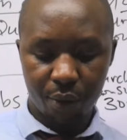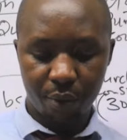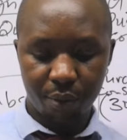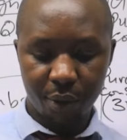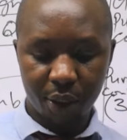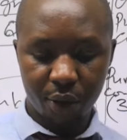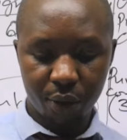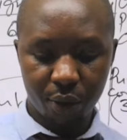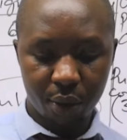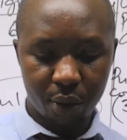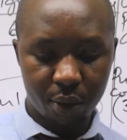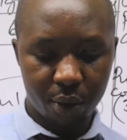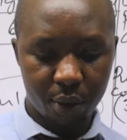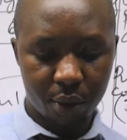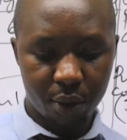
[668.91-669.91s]
method,
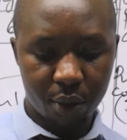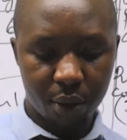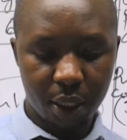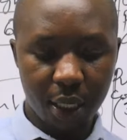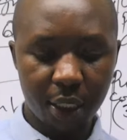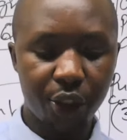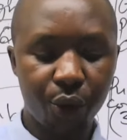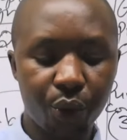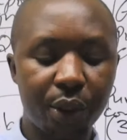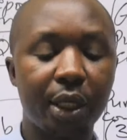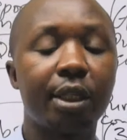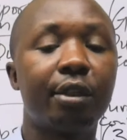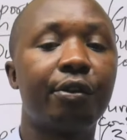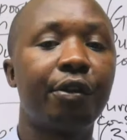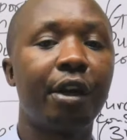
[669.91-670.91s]
H
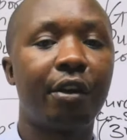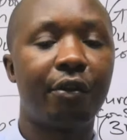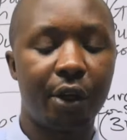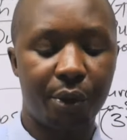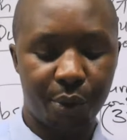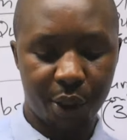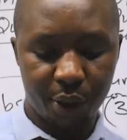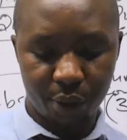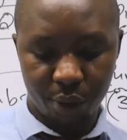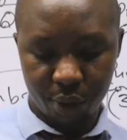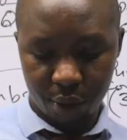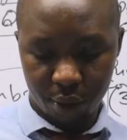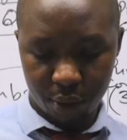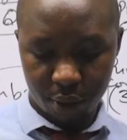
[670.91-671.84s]
uses fair value method